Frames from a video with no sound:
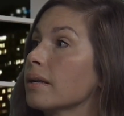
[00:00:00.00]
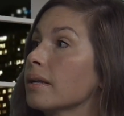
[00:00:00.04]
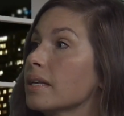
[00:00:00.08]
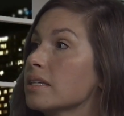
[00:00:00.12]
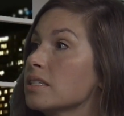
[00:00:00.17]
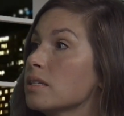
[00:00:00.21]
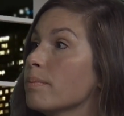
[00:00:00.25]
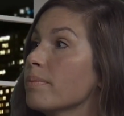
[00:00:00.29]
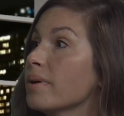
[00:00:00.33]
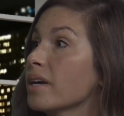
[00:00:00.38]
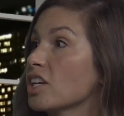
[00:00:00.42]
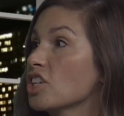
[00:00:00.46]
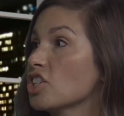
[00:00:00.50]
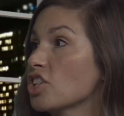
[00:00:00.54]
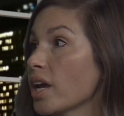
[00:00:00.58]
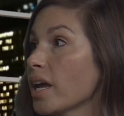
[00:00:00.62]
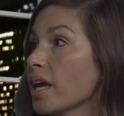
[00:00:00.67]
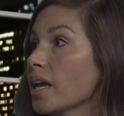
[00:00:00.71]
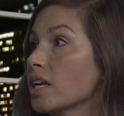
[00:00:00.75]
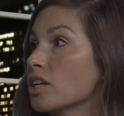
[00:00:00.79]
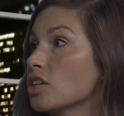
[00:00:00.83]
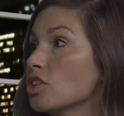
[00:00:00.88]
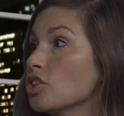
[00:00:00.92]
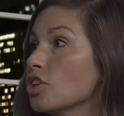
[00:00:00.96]
It's a big
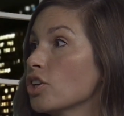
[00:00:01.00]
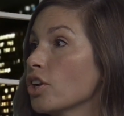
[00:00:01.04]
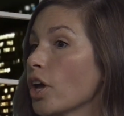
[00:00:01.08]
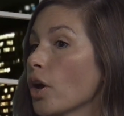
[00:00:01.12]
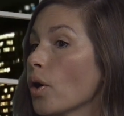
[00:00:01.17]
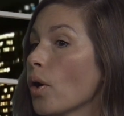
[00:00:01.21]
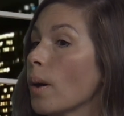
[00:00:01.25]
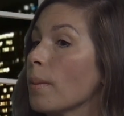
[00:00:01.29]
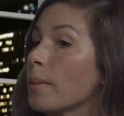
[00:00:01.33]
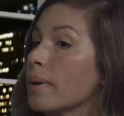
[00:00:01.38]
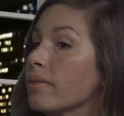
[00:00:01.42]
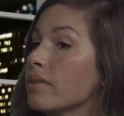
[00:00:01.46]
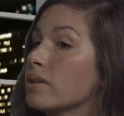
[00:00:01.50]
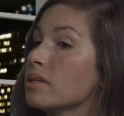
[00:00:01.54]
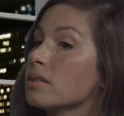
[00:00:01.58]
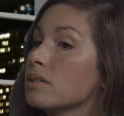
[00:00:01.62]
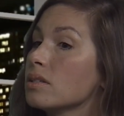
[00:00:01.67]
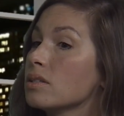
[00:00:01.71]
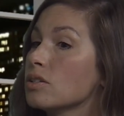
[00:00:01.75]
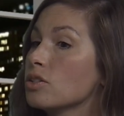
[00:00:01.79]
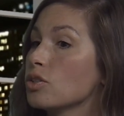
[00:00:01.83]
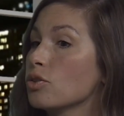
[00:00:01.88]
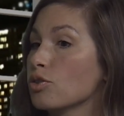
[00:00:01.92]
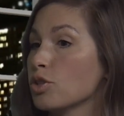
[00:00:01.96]
change, this
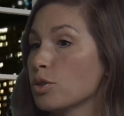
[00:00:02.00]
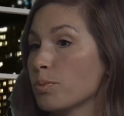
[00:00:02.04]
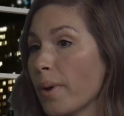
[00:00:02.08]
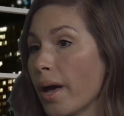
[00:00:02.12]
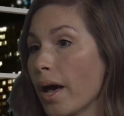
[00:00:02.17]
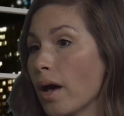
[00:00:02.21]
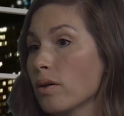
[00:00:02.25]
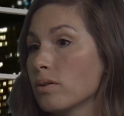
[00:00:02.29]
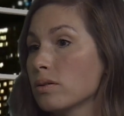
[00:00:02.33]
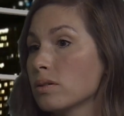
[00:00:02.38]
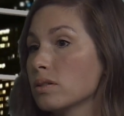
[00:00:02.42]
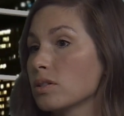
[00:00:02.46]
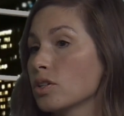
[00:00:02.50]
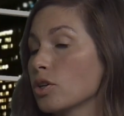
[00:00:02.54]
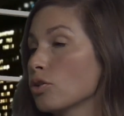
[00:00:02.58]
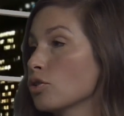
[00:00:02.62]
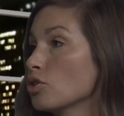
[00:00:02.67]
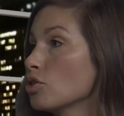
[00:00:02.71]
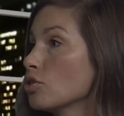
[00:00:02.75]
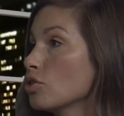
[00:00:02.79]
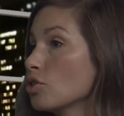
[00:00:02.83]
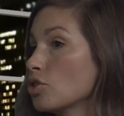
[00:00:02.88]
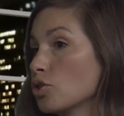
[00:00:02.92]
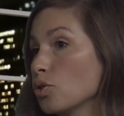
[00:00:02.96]
is your spouse, your
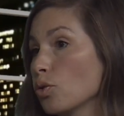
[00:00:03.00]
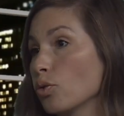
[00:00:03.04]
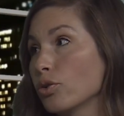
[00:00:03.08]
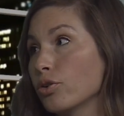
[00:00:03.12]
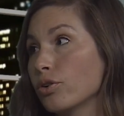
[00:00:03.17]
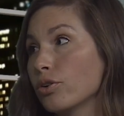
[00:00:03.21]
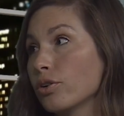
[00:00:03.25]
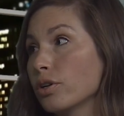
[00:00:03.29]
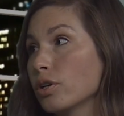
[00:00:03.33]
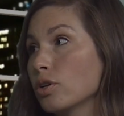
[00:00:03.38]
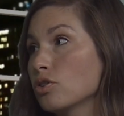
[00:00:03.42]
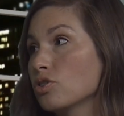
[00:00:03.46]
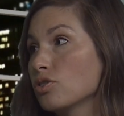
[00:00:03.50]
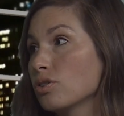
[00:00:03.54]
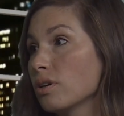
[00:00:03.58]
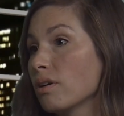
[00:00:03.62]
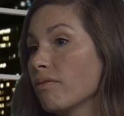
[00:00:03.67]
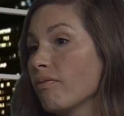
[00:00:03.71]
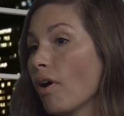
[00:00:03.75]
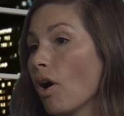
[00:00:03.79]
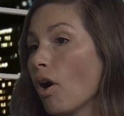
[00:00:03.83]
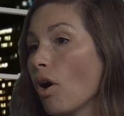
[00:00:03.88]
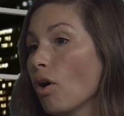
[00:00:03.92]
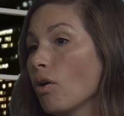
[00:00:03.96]
children are usually
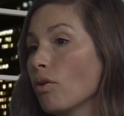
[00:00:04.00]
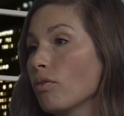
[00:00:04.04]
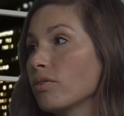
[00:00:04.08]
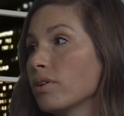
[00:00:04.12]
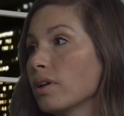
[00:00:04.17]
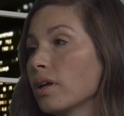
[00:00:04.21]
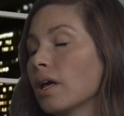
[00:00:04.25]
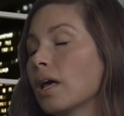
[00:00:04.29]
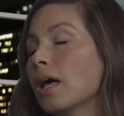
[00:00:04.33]
involved.